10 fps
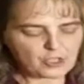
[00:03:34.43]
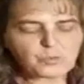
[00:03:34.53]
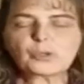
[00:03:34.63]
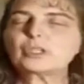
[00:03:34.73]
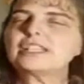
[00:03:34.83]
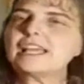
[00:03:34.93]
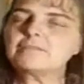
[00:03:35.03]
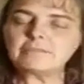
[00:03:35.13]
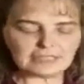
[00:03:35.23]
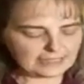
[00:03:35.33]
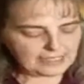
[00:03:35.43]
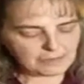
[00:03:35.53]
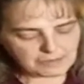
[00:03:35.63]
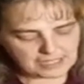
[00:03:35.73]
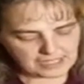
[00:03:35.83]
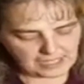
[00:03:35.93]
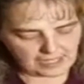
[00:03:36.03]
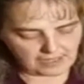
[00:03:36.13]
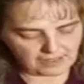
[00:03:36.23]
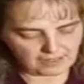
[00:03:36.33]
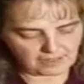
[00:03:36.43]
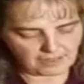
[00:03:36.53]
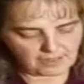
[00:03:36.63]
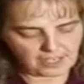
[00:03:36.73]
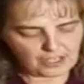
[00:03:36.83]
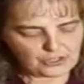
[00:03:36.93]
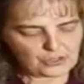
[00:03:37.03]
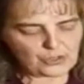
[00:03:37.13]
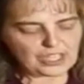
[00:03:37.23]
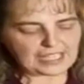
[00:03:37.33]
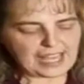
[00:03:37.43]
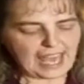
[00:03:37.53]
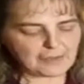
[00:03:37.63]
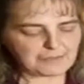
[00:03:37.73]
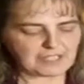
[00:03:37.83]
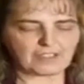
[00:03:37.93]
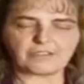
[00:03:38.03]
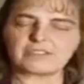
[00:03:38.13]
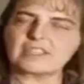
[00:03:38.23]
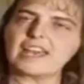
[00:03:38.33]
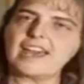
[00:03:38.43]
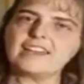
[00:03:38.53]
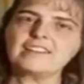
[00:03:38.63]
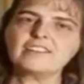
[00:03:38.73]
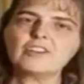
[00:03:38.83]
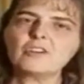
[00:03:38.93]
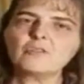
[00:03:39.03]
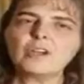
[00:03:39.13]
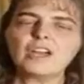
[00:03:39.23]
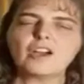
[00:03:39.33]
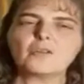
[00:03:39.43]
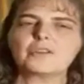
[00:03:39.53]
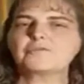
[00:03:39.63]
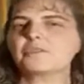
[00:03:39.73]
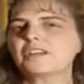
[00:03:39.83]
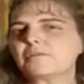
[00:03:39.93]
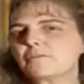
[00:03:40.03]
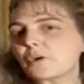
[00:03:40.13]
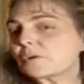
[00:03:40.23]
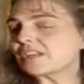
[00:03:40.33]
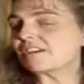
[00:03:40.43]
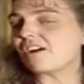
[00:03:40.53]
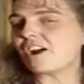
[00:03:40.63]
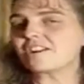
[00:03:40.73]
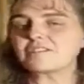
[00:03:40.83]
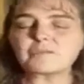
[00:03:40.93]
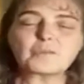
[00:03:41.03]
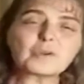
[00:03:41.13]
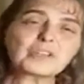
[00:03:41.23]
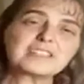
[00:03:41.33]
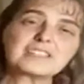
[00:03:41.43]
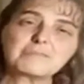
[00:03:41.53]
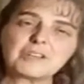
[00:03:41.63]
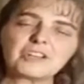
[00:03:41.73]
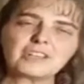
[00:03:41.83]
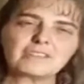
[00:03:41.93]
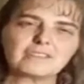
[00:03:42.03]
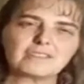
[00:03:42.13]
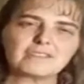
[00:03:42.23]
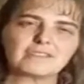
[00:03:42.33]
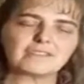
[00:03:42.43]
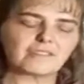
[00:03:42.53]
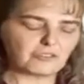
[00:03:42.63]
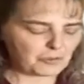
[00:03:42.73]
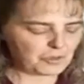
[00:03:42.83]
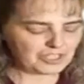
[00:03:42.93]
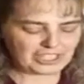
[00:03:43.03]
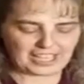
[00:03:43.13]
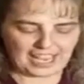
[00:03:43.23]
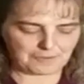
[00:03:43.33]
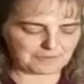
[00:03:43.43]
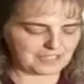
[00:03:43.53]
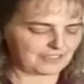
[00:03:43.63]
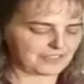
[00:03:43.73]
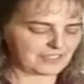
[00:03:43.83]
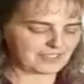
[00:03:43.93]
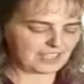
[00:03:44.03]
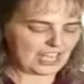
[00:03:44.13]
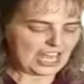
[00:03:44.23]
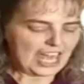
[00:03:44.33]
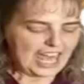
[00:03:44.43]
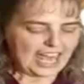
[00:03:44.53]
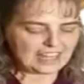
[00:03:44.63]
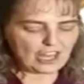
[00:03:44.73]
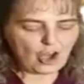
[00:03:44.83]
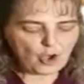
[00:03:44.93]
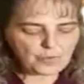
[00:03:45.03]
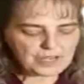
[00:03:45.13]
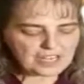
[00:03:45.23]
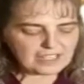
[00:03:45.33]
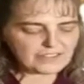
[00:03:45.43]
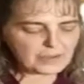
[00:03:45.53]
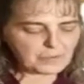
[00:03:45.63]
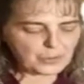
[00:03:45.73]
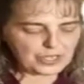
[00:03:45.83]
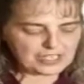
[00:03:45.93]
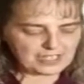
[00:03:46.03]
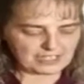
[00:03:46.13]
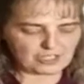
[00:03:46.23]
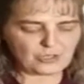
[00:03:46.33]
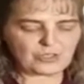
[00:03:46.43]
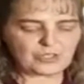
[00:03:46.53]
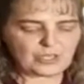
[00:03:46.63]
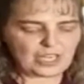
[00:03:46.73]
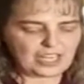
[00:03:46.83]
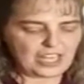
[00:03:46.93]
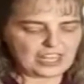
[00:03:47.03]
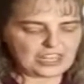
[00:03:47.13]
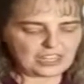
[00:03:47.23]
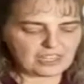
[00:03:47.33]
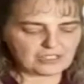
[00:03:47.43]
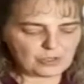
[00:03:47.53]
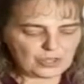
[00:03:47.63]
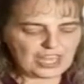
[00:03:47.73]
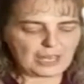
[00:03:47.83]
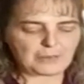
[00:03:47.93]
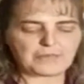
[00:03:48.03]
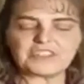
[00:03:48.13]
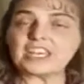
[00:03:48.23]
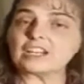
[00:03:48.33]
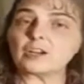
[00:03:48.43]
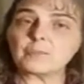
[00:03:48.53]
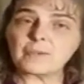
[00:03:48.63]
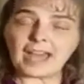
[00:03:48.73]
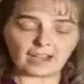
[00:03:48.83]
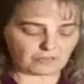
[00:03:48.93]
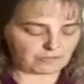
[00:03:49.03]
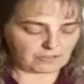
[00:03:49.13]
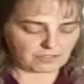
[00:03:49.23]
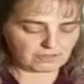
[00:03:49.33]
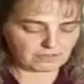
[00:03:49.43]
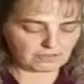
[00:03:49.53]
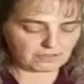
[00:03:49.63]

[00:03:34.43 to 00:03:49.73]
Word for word: To proclaim liberty to the captives. And you know, when we're in broken heart, a broken spirit, we're captives. And the opening of the prison to, to them that are bound.